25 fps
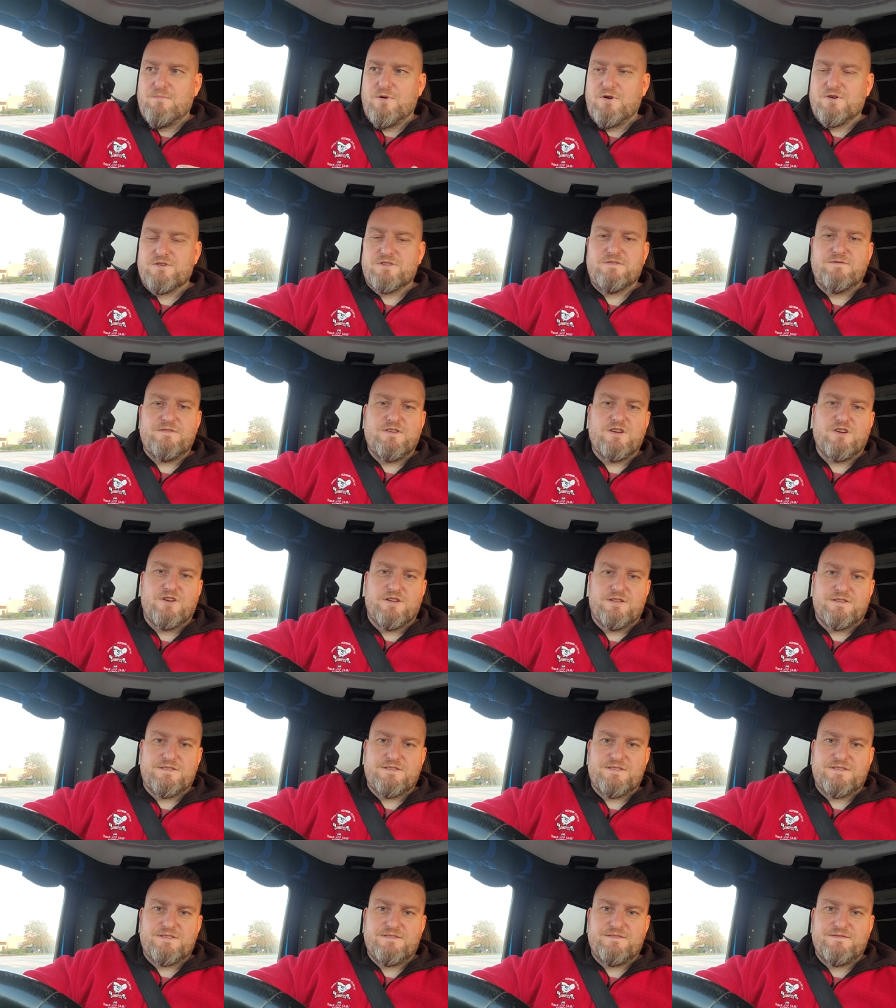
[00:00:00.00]

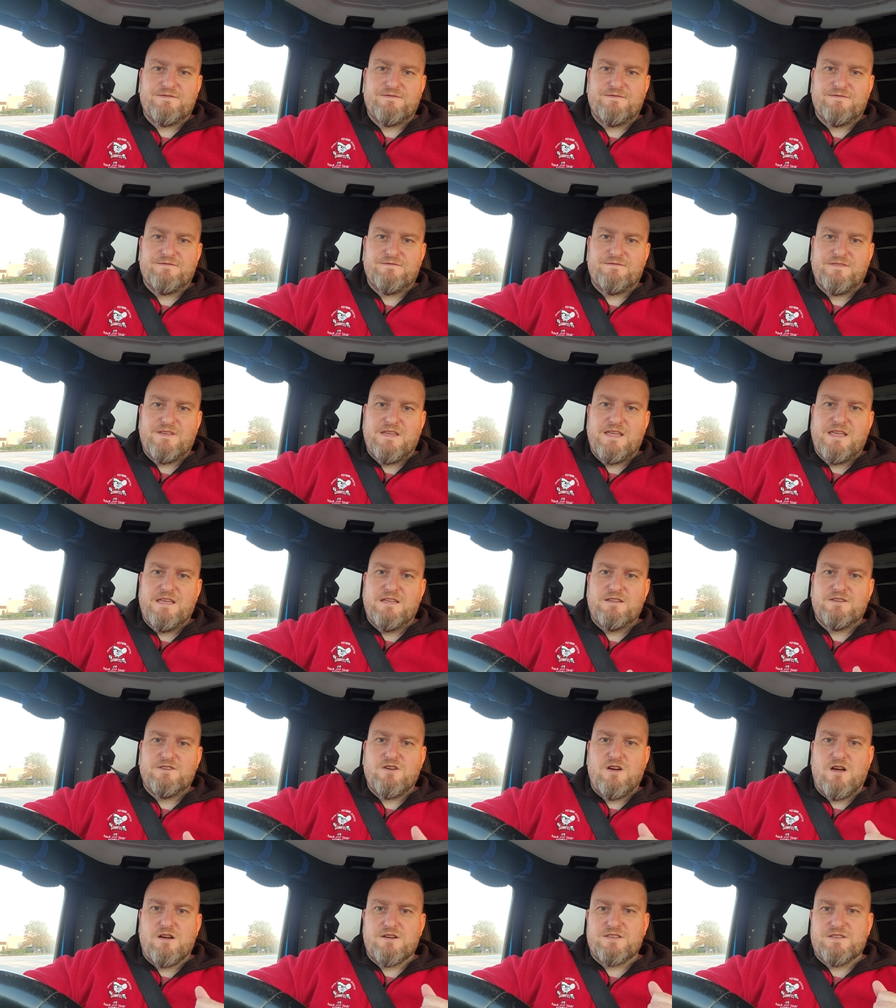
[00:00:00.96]
Perseverance
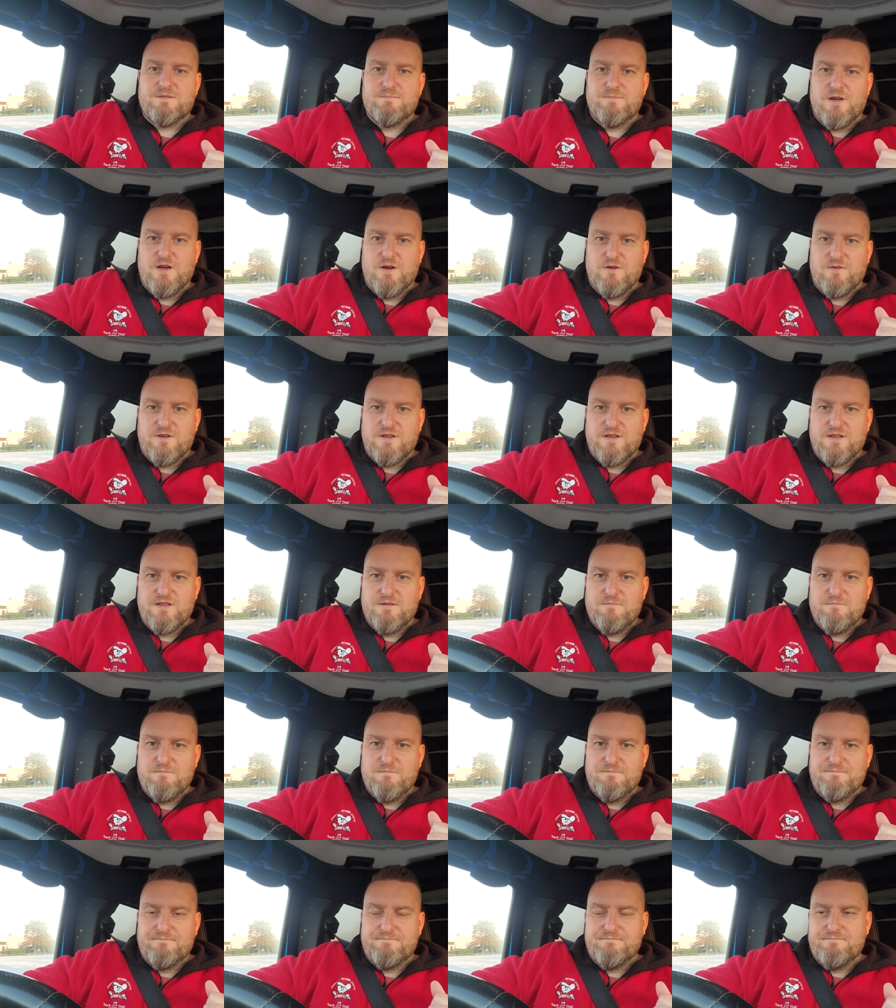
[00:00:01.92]
it talks about
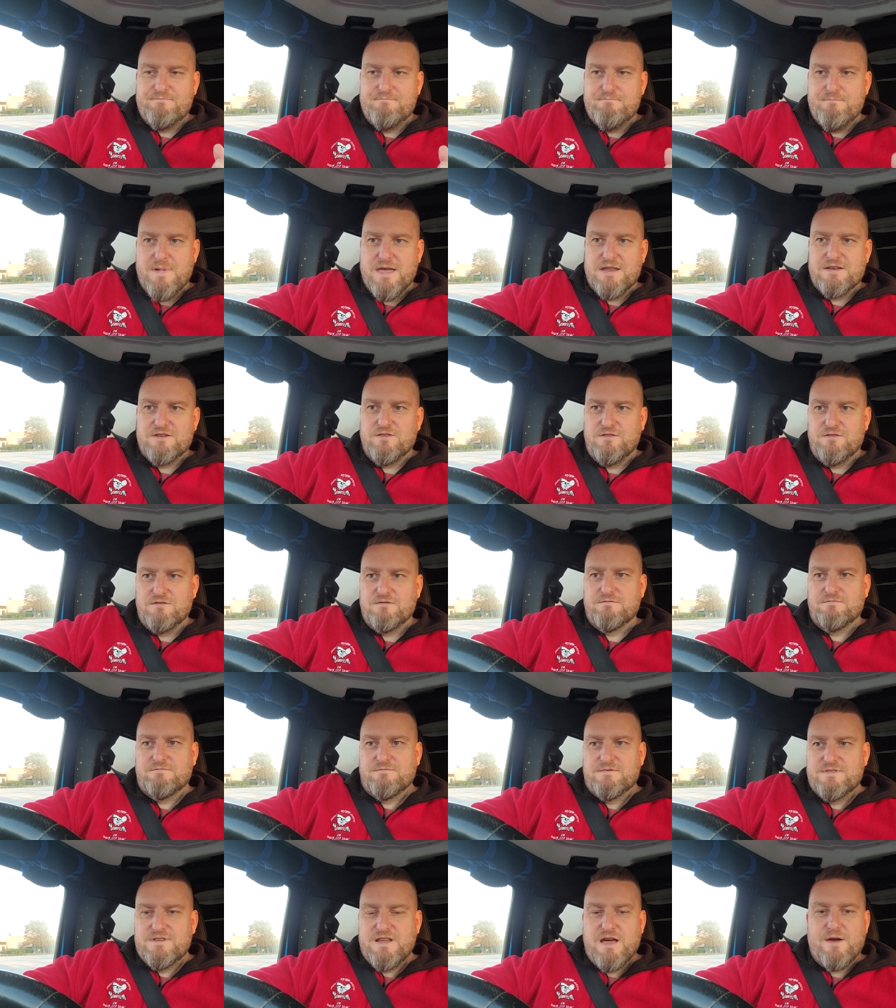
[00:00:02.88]
mental
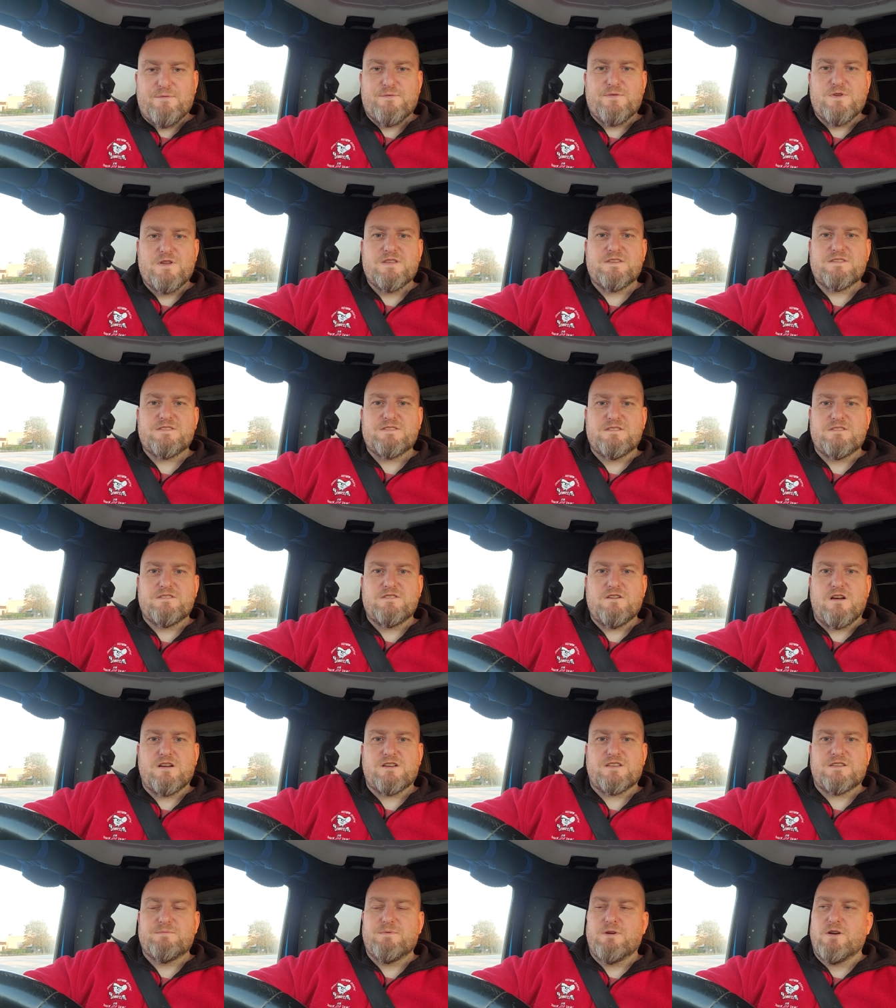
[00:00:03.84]
toughness, it
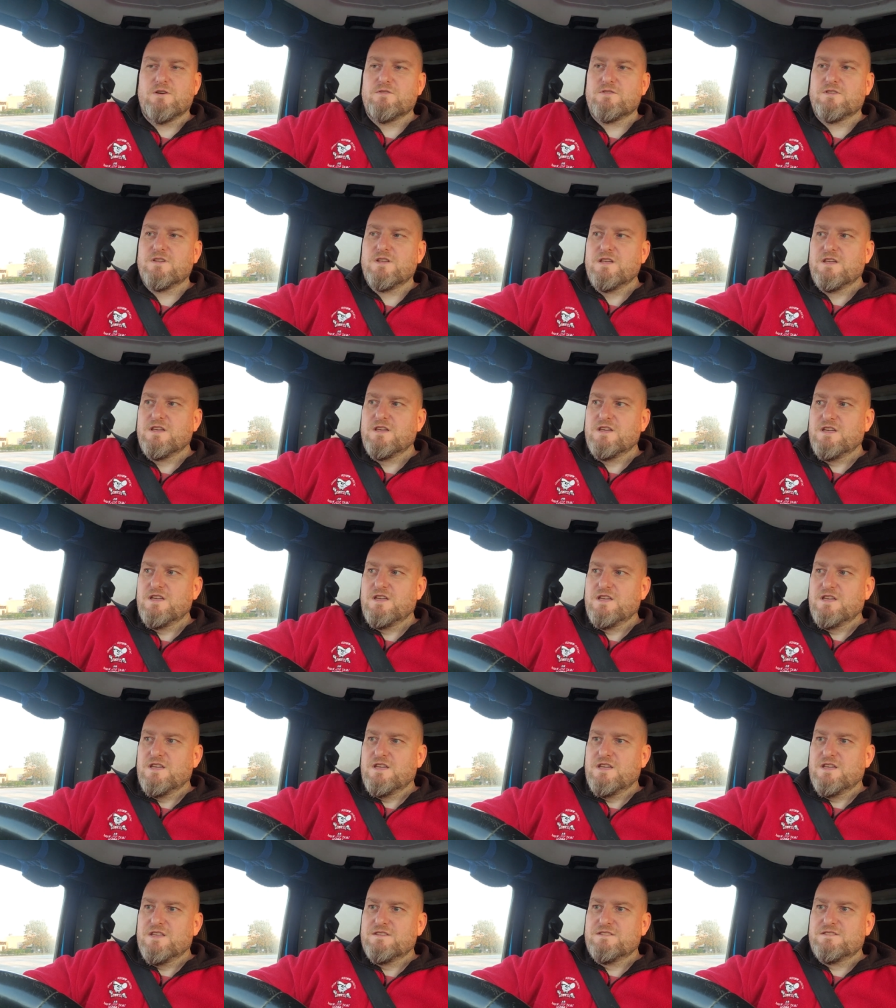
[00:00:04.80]
talks about
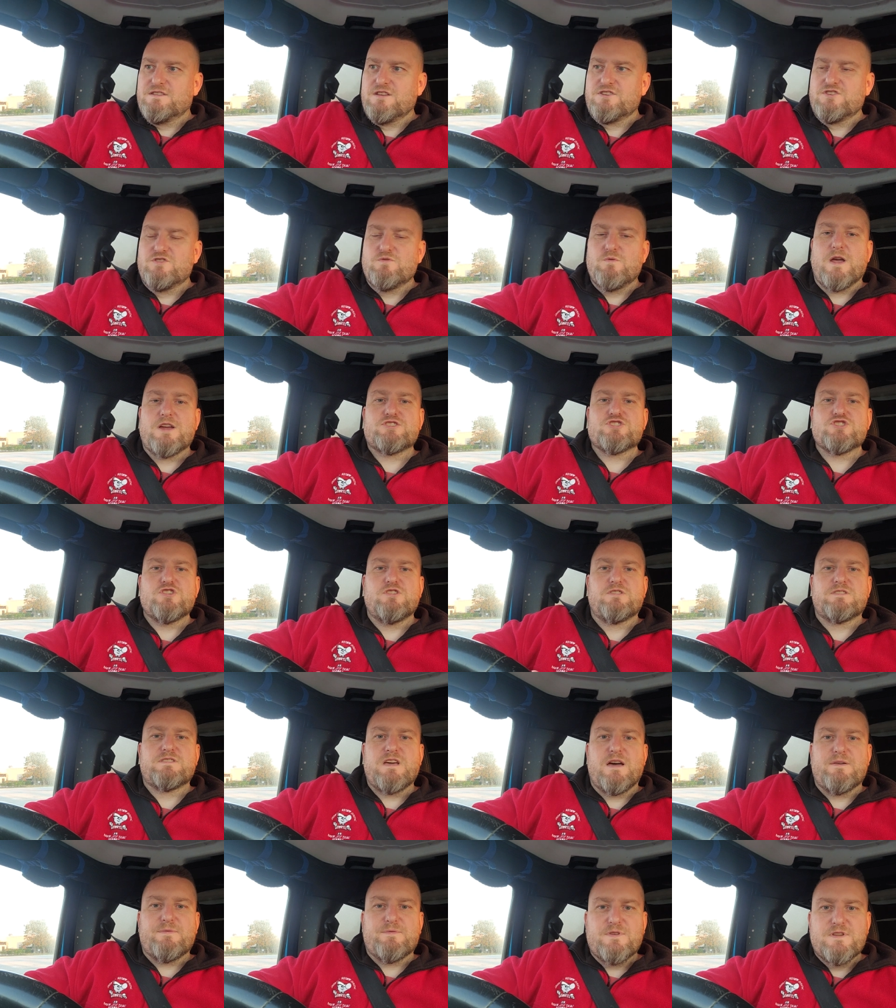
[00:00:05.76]

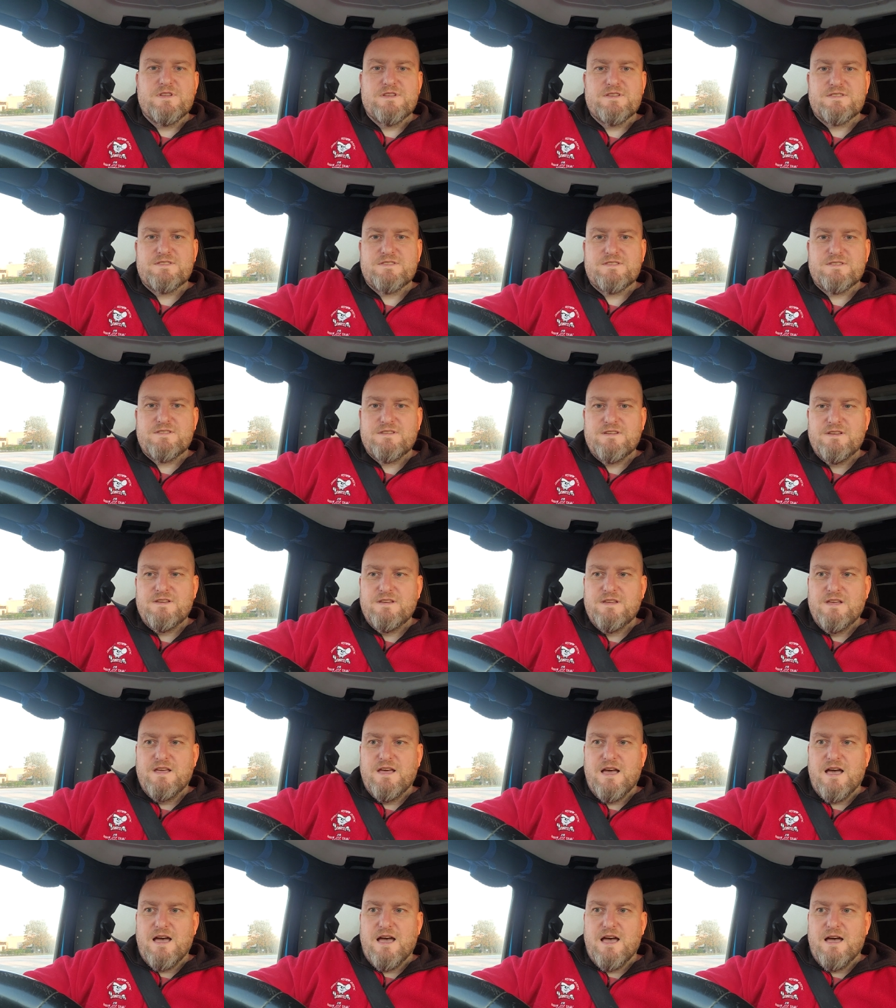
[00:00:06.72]
situational toughness,
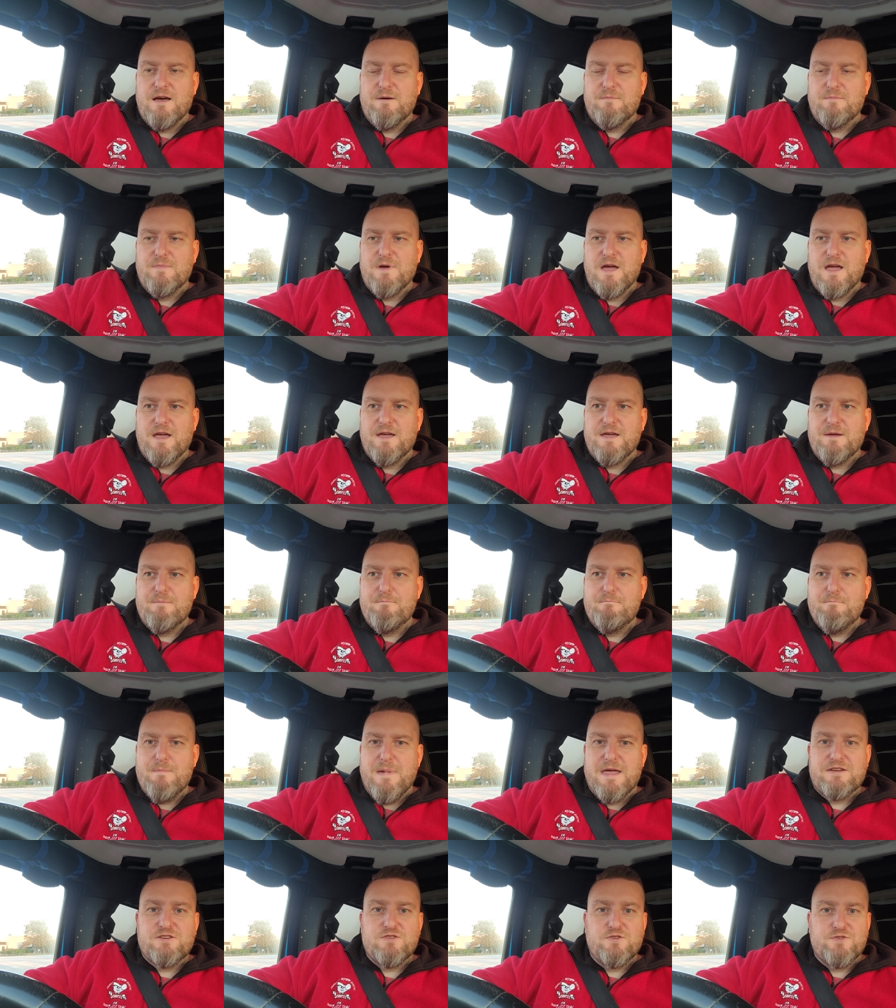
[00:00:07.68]
um,
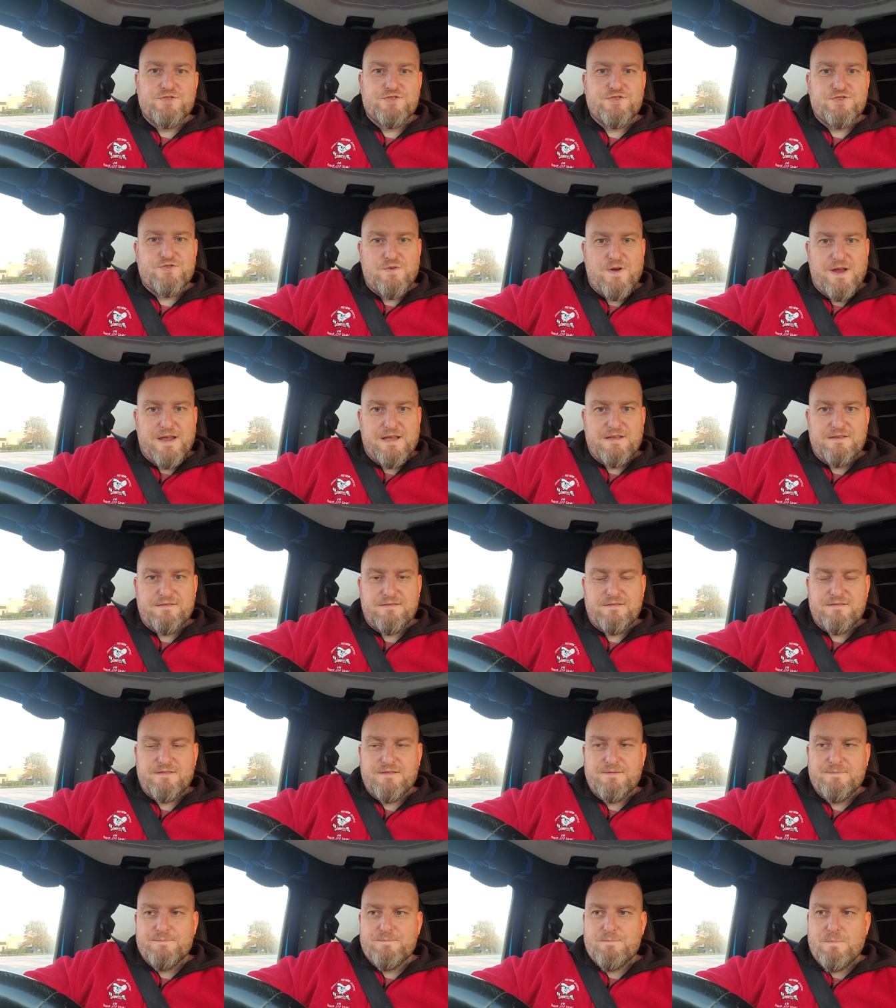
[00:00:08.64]
mental
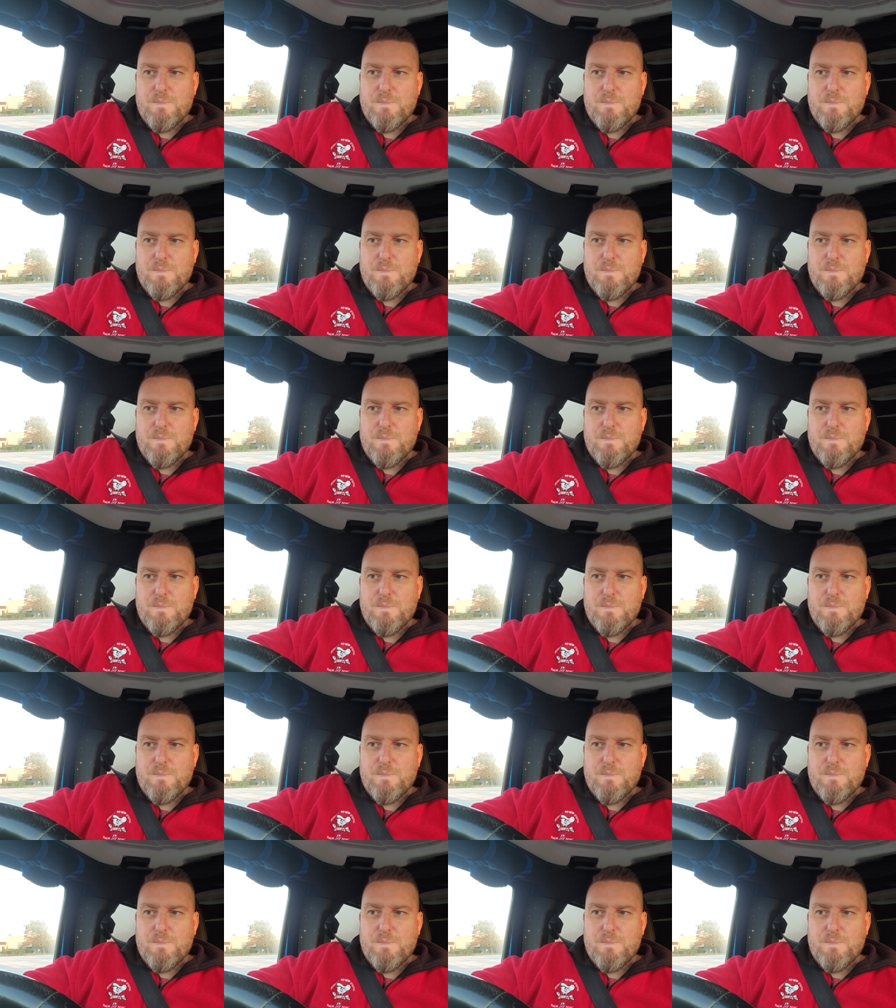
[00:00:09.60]
strength.